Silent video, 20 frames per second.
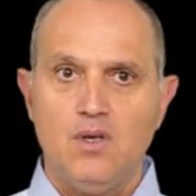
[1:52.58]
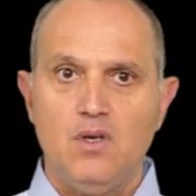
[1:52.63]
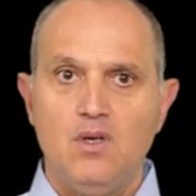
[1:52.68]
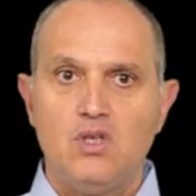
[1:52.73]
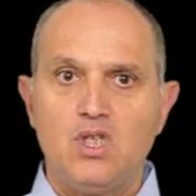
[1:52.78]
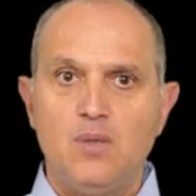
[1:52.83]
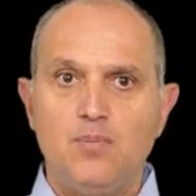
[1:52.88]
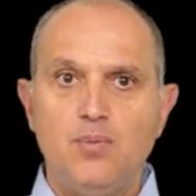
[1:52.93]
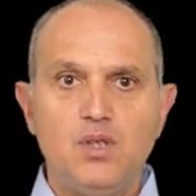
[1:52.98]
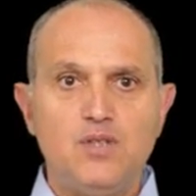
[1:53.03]

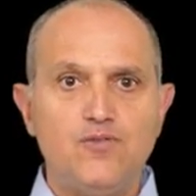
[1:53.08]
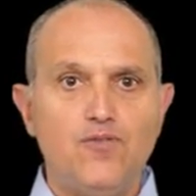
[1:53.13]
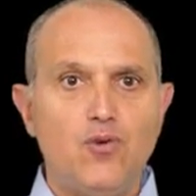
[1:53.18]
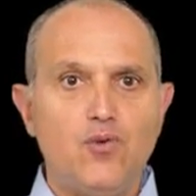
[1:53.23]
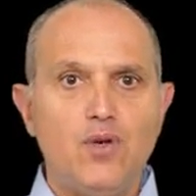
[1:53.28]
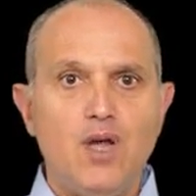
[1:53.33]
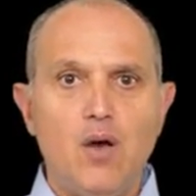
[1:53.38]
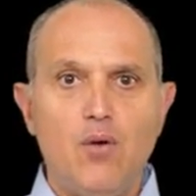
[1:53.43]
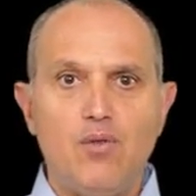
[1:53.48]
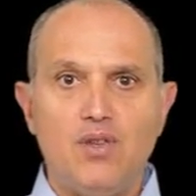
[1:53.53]
Suppose for
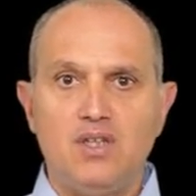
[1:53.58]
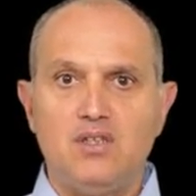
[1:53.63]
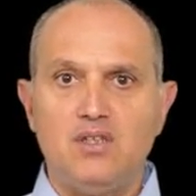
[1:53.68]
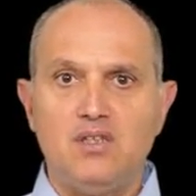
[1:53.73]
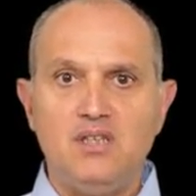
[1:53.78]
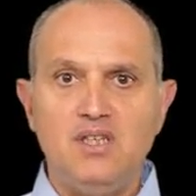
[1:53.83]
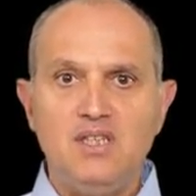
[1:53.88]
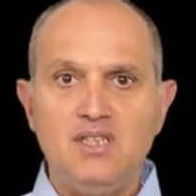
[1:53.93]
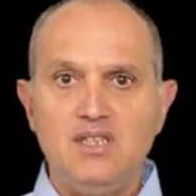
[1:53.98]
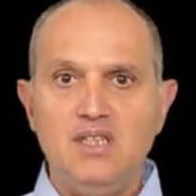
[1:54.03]
now
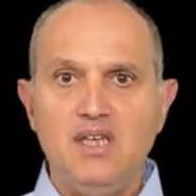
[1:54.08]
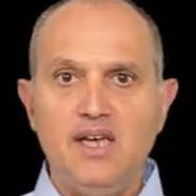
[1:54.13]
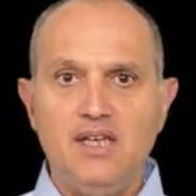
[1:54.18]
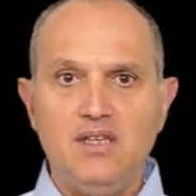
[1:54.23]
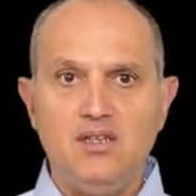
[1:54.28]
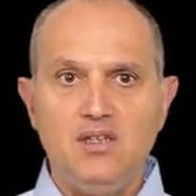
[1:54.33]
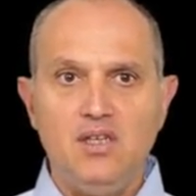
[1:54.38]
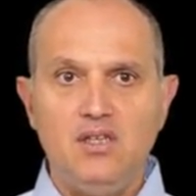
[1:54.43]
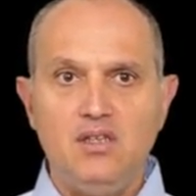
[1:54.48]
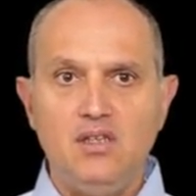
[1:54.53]
that DC
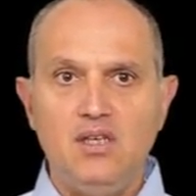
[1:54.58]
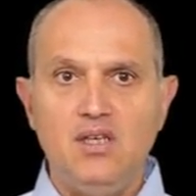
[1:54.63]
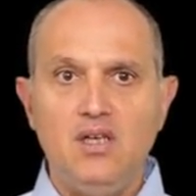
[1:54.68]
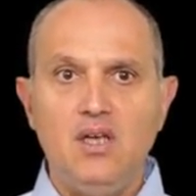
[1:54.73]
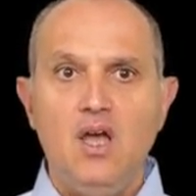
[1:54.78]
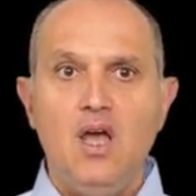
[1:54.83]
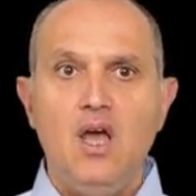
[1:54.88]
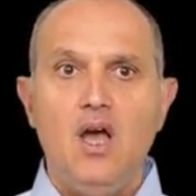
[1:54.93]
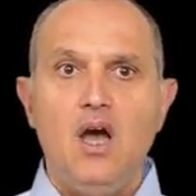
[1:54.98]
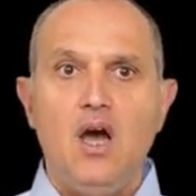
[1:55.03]
and
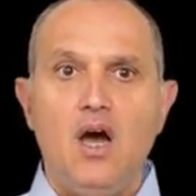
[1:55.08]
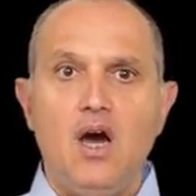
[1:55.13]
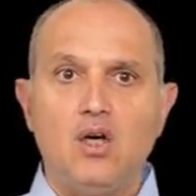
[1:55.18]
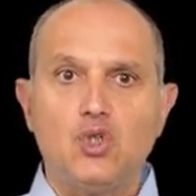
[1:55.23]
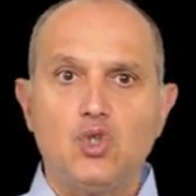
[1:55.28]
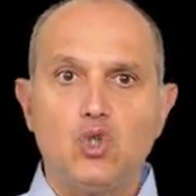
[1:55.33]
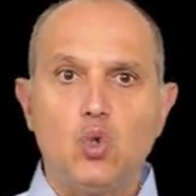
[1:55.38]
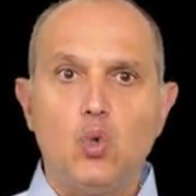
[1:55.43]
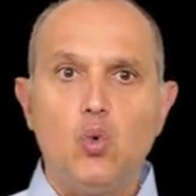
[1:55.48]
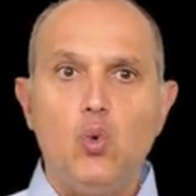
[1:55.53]
DT are
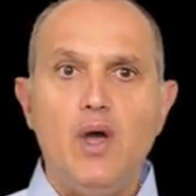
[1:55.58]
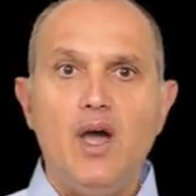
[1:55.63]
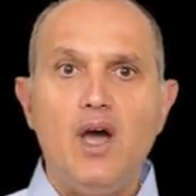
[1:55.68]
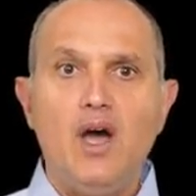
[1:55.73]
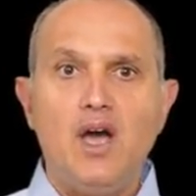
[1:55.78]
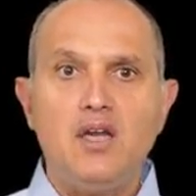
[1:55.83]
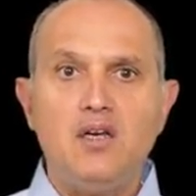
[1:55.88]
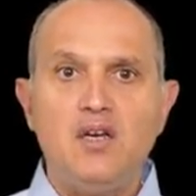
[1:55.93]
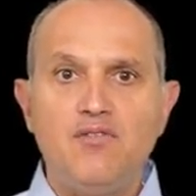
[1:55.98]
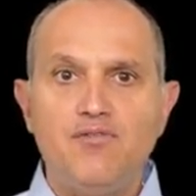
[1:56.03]
square
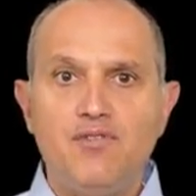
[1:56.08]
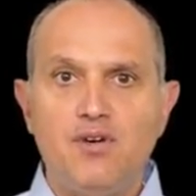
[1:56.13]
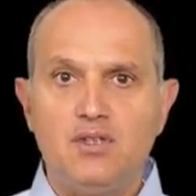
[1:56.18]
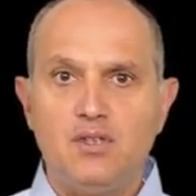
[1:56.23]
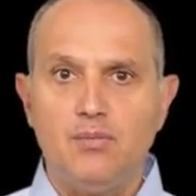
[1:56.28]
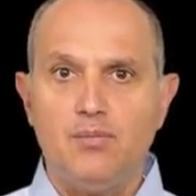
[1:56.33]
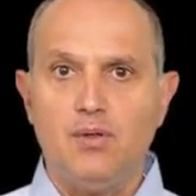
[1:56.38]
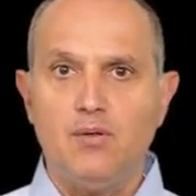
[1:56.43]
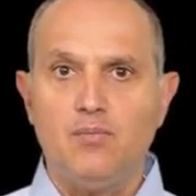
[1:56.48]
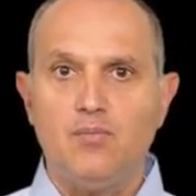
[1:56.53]
and
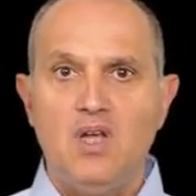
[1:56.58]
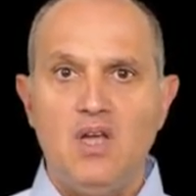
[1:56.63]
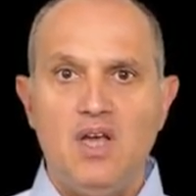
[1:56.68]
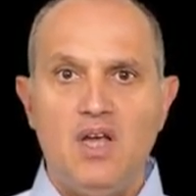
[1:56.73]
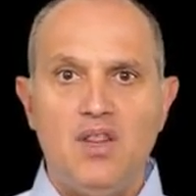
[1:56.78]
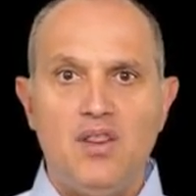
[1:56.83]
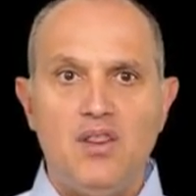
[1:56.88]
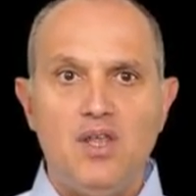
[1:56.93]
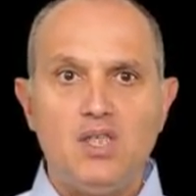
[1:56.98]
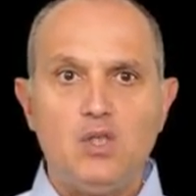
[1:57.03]
invertible,
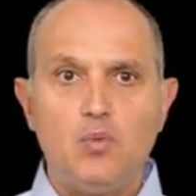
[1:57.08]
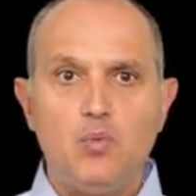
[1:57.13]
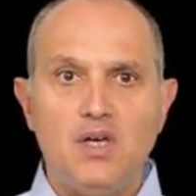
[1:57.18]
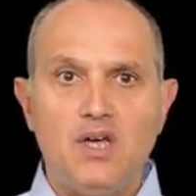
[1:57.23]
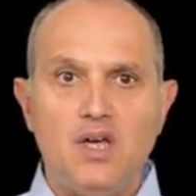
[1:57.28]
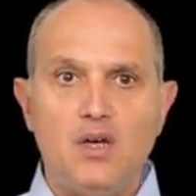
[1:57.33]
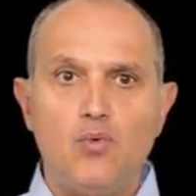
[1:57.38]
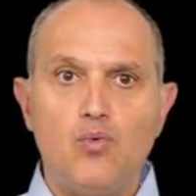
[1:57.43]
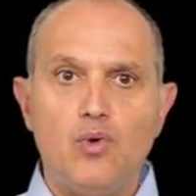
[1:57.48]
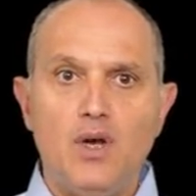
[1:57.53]
and thus we
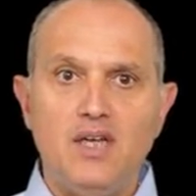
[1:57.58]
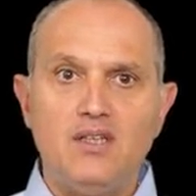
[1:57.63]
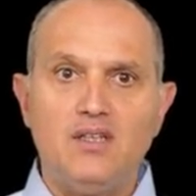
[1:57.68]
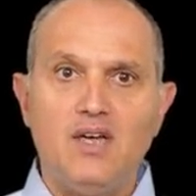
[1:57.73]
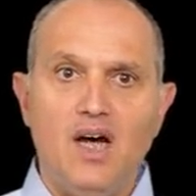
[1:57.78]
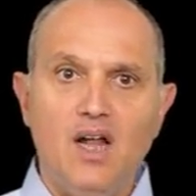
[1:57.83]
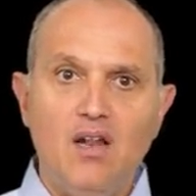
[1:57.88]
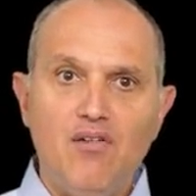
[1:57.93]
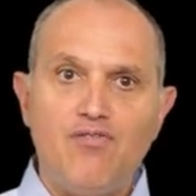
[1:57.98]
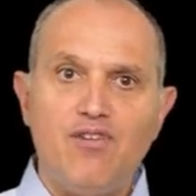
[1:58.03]
can write
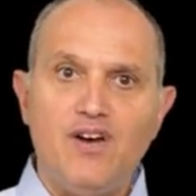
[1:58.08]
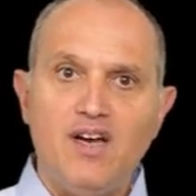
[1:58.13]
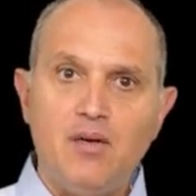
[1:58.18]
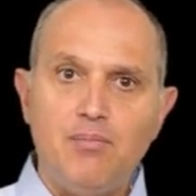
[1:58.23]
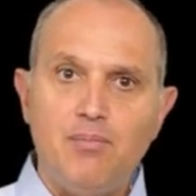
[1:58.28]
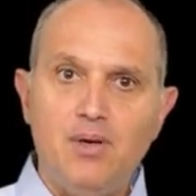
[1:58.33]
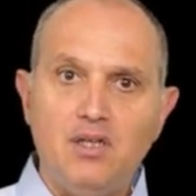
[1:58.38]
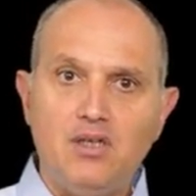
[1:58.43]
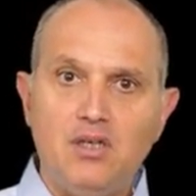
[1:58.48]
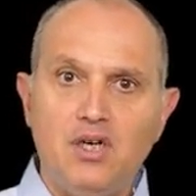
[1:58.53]
alpha and
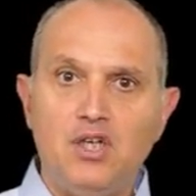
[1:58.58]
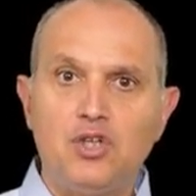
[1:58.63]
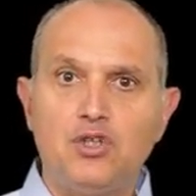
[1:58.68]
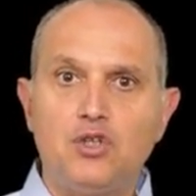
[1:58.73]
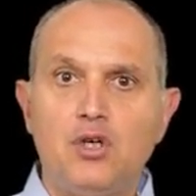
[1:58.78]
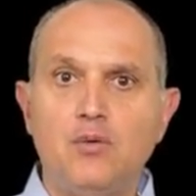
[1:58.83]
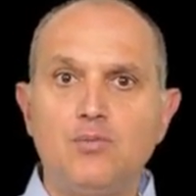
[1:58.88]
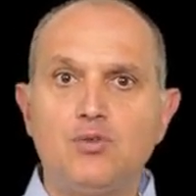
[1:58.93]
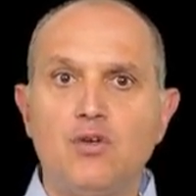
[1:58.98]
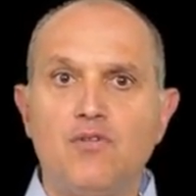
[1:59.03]
beta in
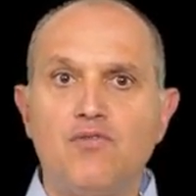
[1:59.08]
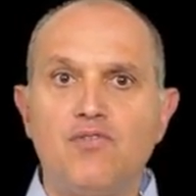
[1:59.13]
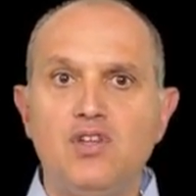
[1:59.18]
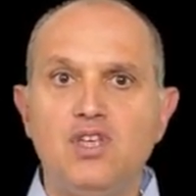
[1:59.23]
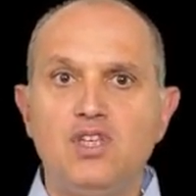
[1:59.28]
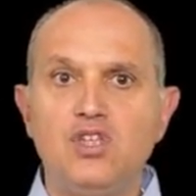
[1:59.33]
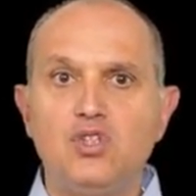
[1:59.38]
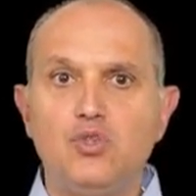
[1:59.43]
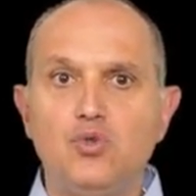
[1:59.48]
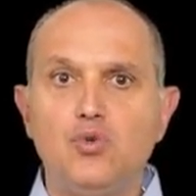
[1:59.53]
terms of
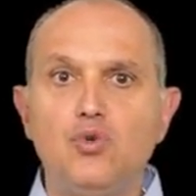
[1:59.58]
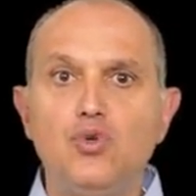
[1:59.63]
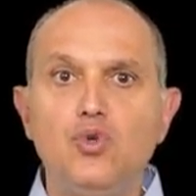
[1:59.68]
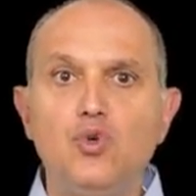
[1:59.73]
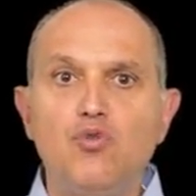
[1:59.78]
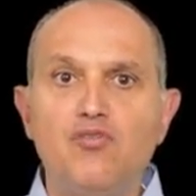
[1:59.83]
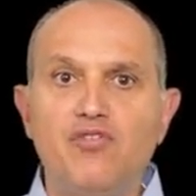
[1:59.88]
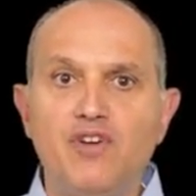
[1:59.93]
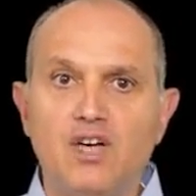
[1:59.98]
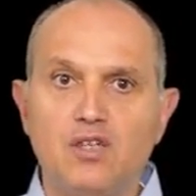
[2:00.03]
these two
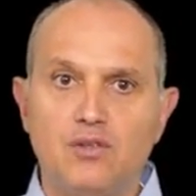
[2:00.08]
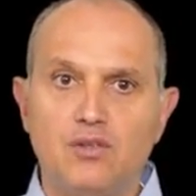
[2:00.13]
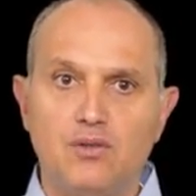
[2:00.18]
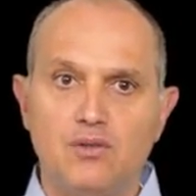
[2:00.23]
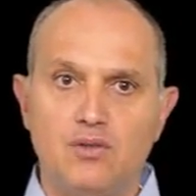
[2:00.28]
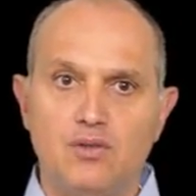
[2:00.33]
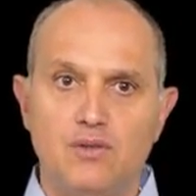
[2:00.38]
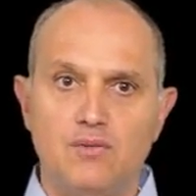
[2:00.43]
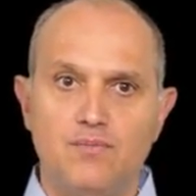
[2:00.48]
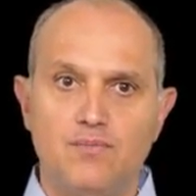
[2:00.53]
new
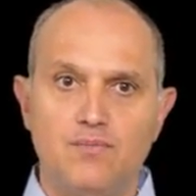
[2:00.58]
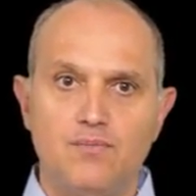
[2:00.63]
vectors.